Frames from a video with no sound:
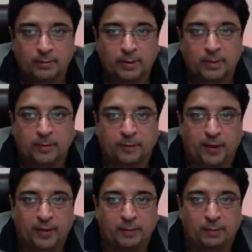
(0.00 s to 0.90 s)
Maybe a
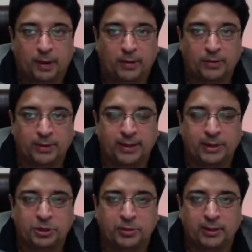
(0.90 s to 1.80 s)
Fiverr browser
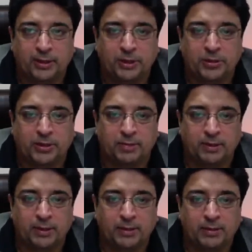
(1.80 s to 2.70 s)
glitch or
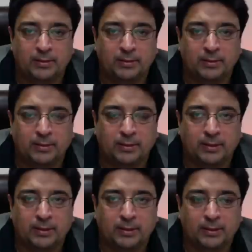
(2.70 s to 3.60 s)
something,
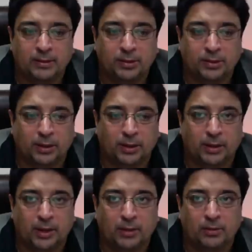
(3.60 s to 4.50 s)
not
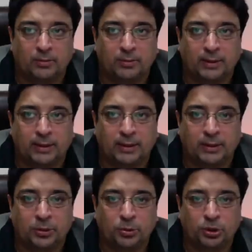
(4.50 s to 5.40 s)
allowing
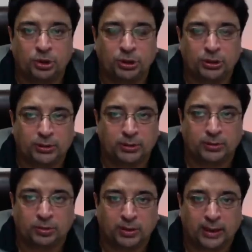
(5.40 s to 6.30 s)
me
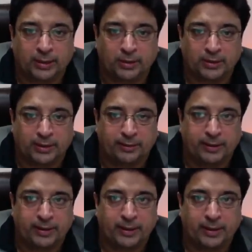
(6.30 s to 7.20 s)
to click on that
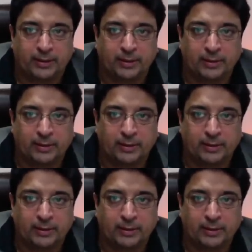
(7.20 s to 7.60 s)
retake.